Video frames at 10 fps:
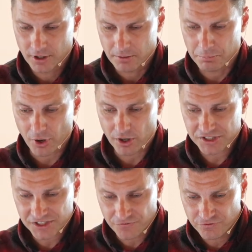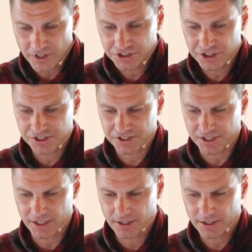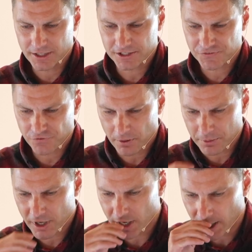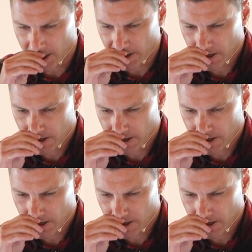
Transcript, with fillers: but our sufficiency is from God.